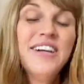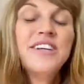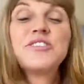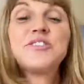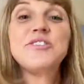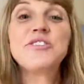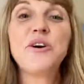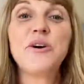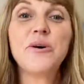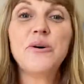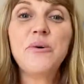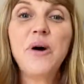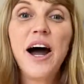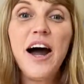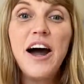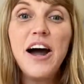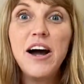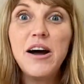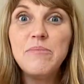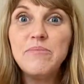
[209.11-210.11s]
So
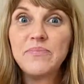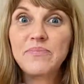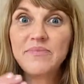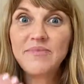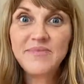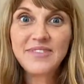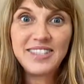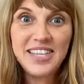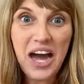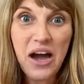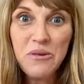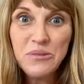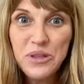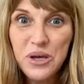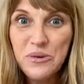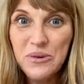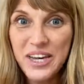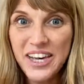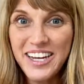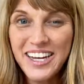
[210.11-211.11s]
um,
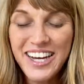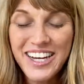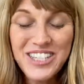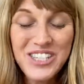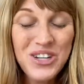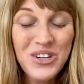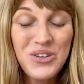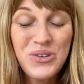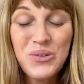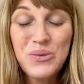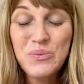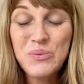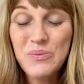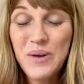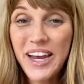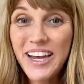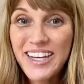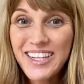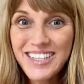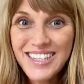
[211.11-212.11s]
download it. It's a
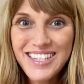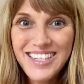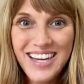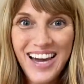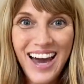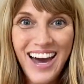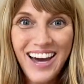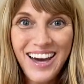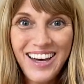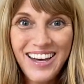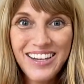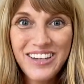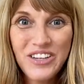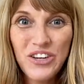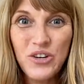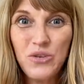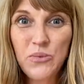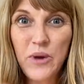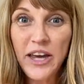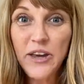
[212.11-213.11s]
great, uh,
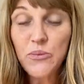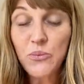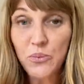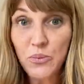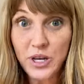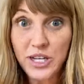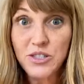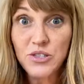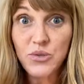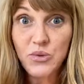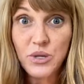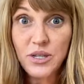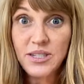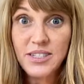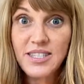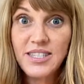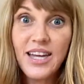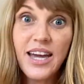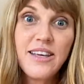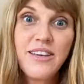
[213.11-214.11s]
great
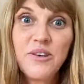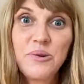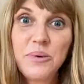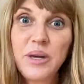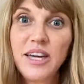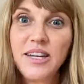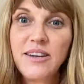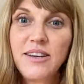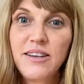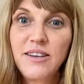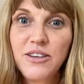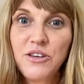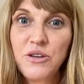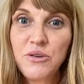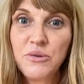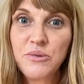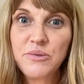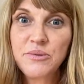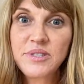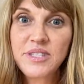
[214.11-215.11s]
resource that you can
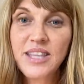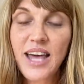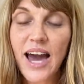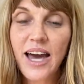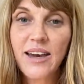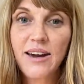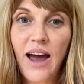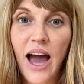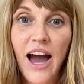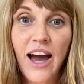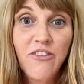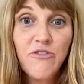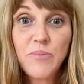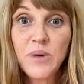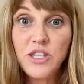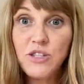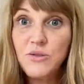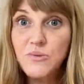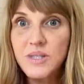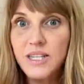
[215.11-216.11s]
use that I've
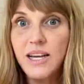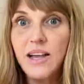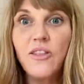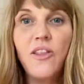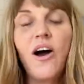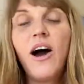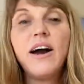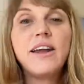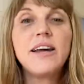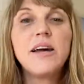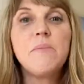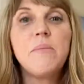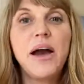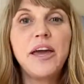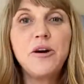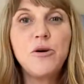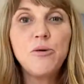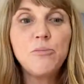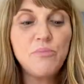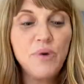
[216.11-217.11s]
been using a lot in
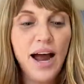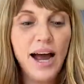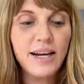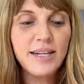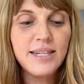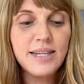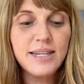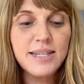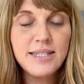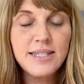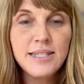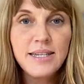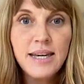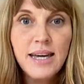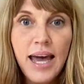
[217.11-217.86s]
my own practice.